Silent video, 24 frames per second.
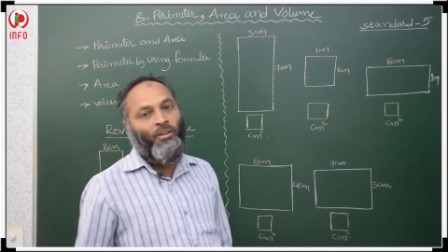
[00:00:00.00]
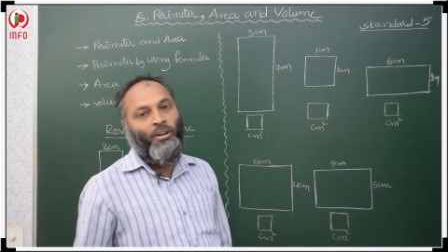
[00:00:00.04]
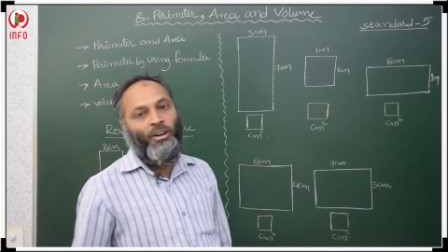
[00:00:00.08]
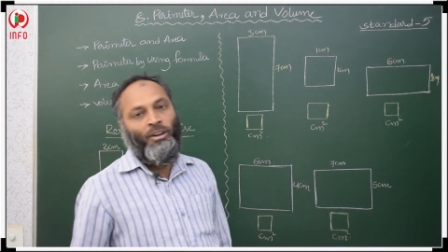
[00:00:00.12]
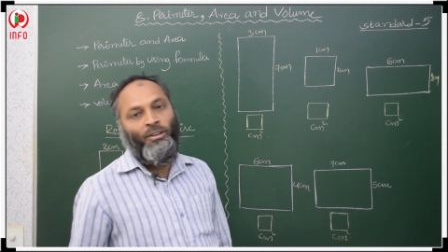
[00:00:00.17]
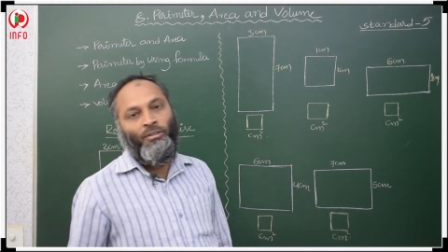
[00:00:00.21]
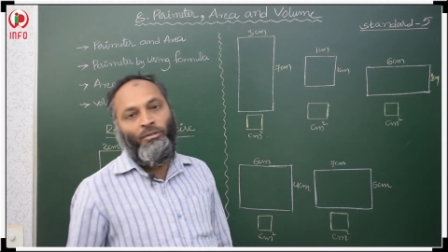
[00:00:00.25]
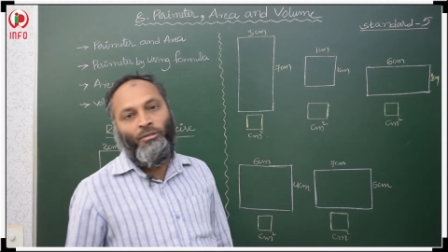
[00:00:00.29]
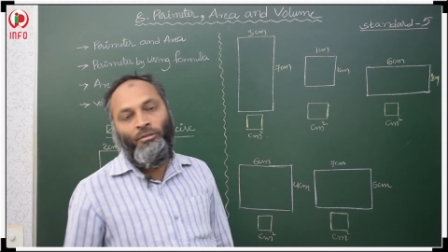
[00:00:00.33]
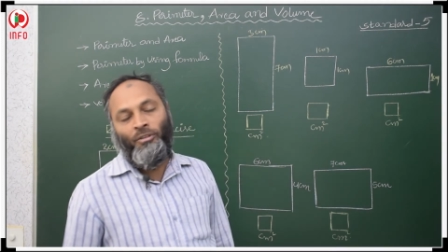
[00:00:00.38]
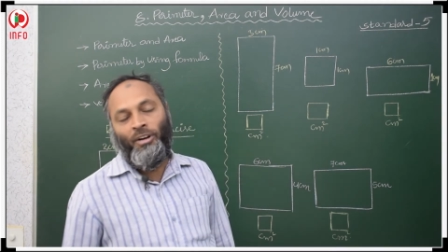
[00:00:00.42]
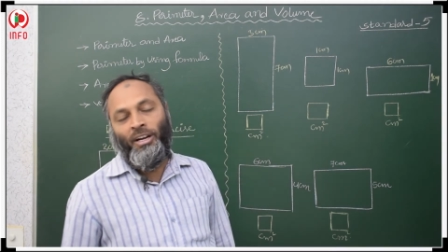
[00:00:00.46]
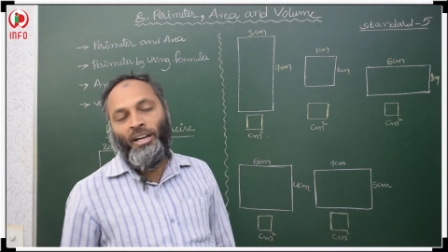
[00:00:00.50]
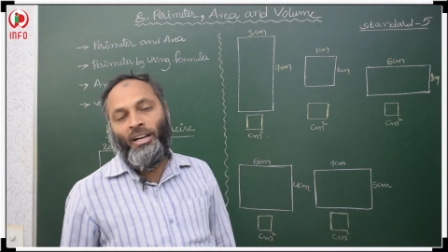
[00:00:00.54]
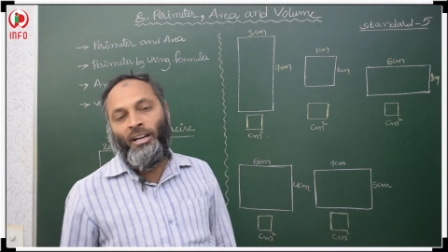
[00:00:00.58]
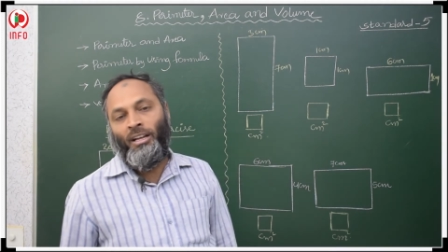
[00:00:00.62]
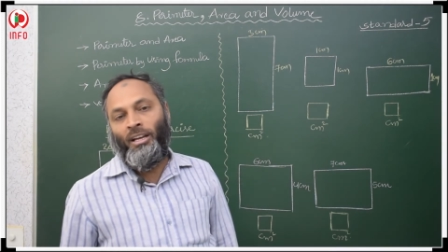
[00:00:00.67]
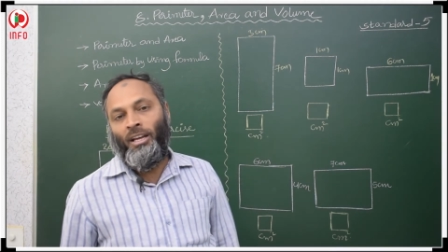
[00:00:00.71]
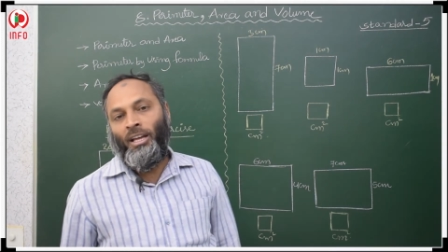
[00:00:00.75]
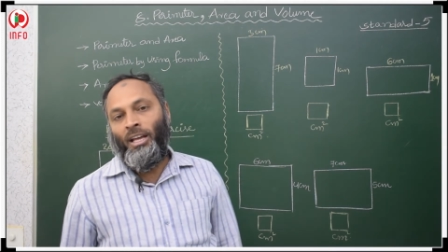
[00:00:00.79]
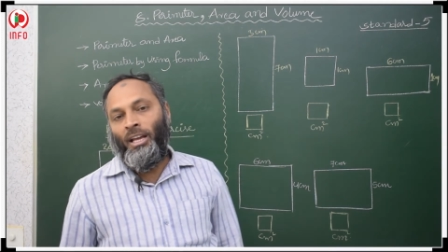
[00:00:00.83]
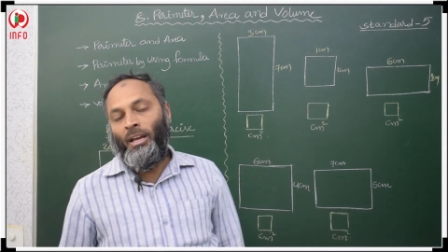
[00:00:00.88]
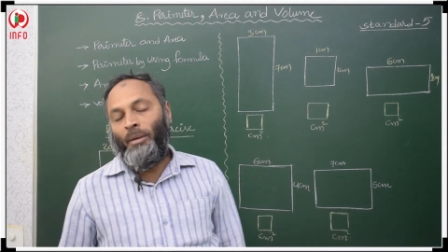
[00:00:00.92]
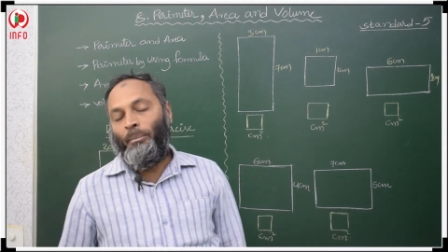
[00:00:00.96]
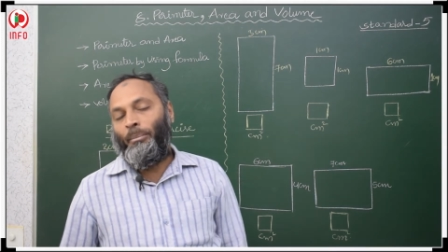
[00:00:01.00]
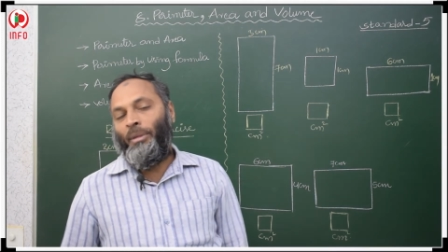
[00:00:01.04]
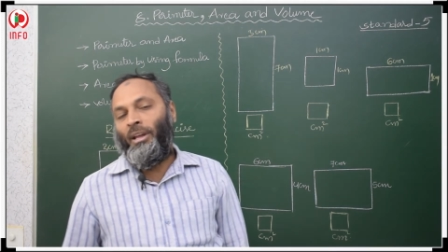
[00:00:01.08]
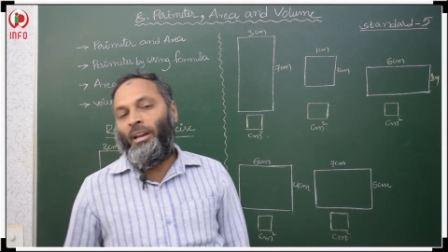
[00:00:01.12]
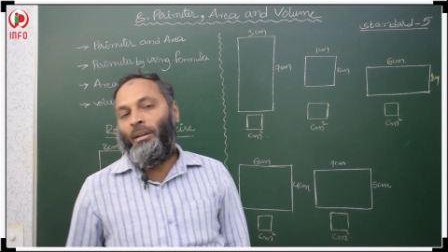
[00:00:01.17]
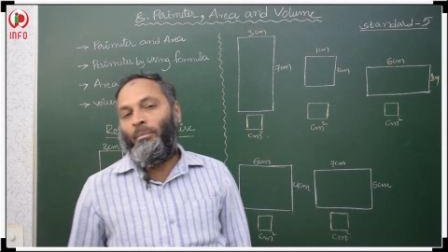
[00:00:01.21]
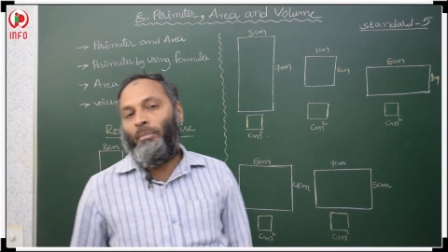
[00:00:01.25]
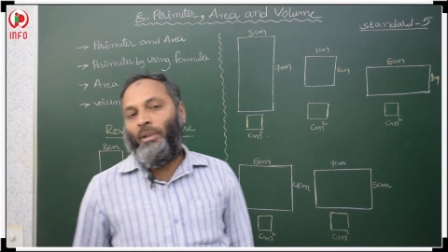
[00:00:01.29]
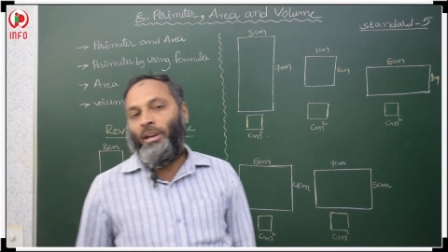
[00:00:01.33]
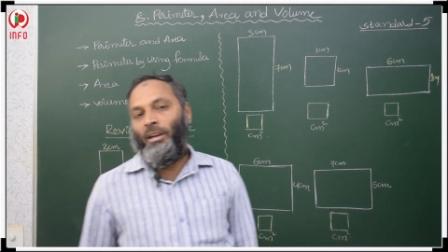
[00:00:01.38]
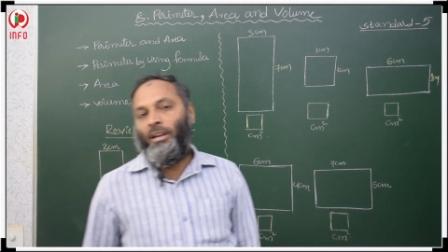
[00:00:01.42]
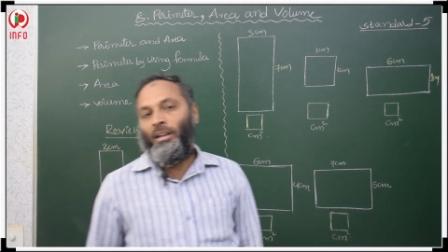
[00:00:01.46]
going to find
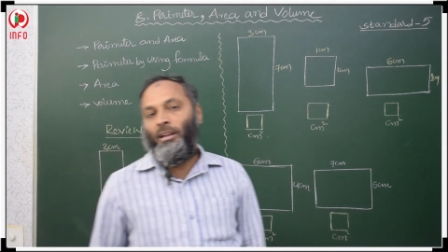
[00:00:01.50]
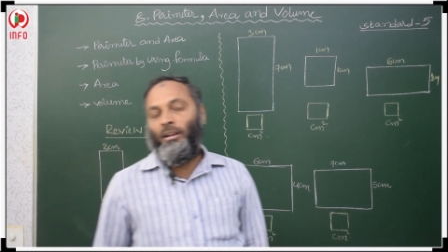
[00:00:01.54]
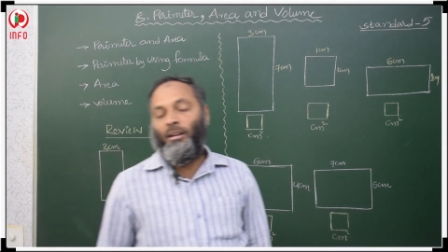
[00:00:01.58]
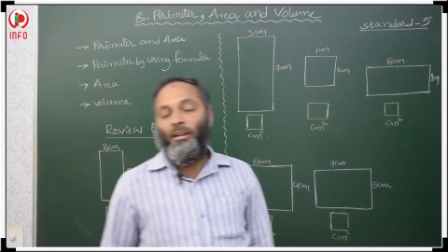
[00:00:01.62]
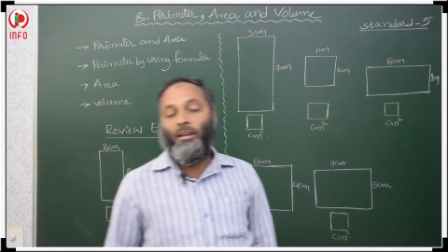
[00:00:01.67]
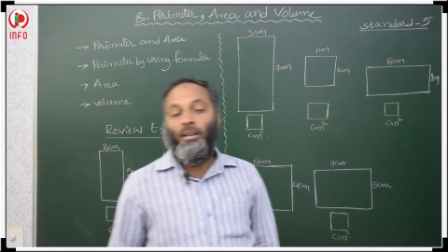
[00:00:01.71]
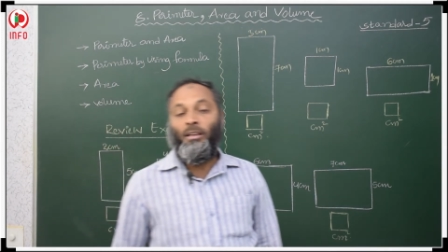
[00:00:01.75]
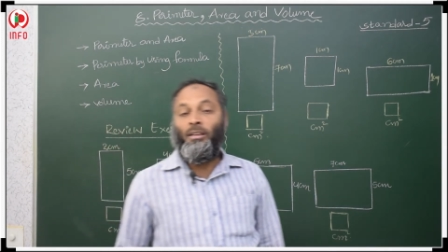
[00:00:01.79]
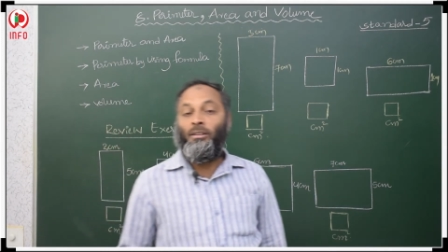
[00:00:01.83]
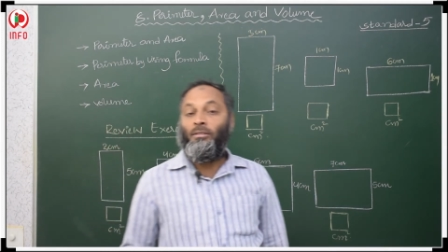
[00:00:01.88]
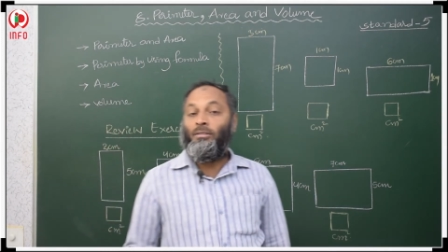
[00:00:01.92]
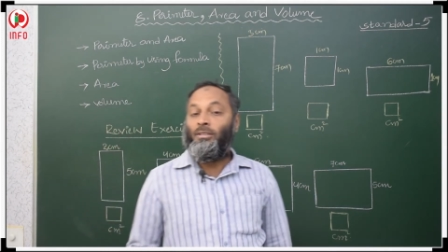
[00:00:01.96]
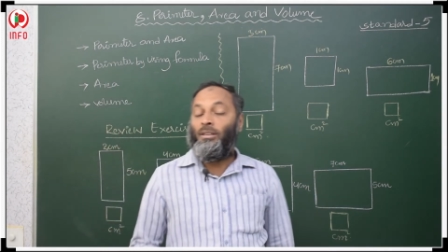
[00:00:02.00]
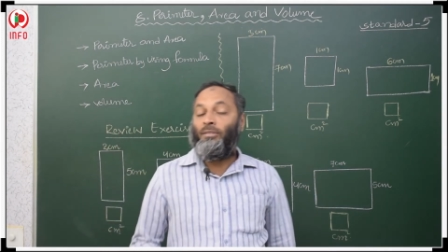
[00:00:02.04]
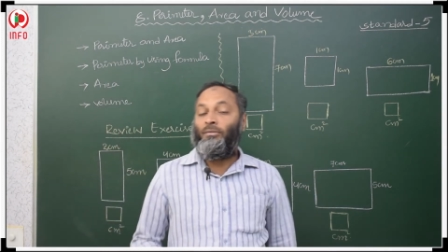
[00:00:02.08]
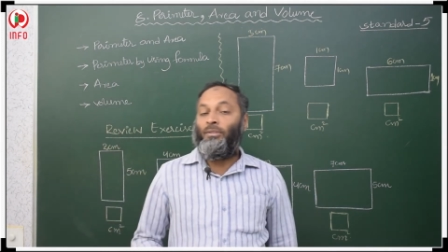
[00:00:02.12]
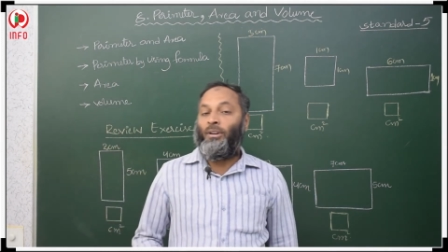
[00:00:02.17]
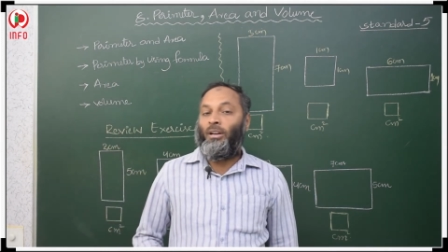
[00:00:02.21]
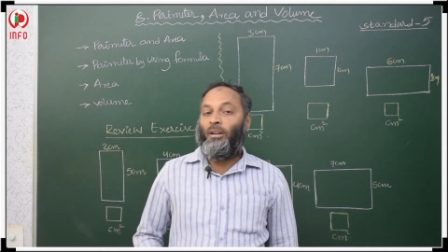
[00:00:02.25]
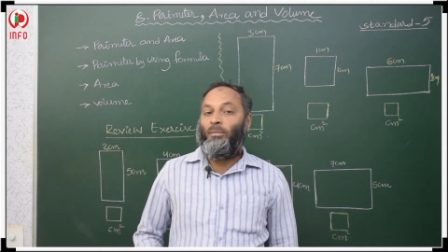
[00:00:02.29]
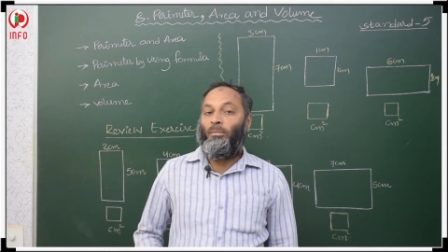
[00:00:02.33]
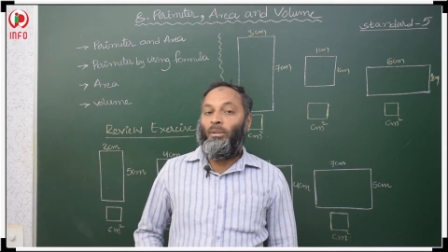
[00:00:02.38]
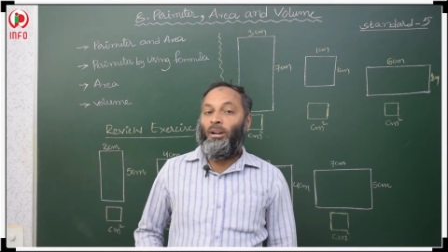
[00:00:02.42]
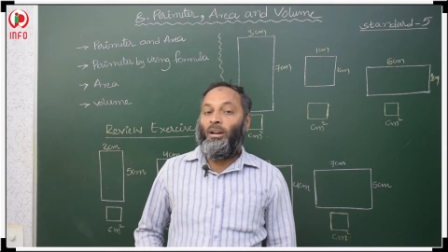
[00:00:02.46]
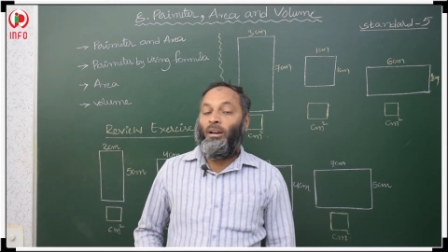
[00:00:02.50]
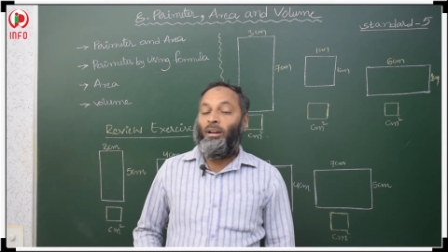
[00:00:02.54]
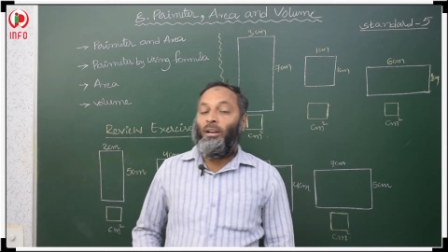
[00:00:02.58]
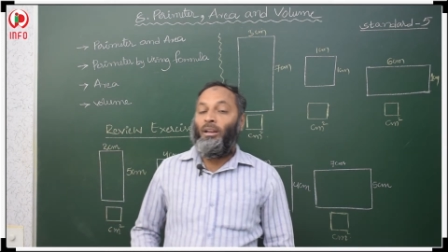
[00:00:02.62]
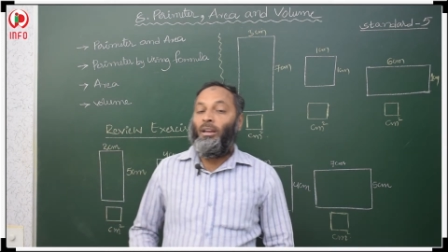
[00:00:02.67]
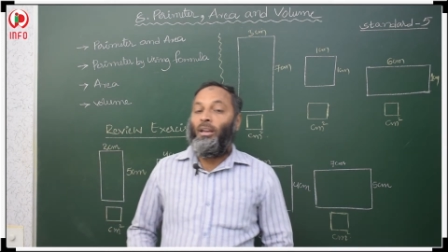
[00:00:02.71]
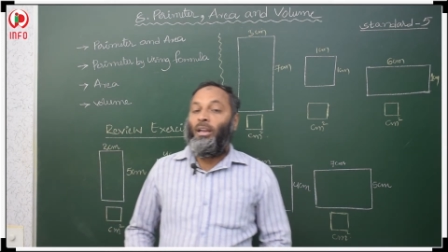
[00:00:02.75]
perimeter using formula.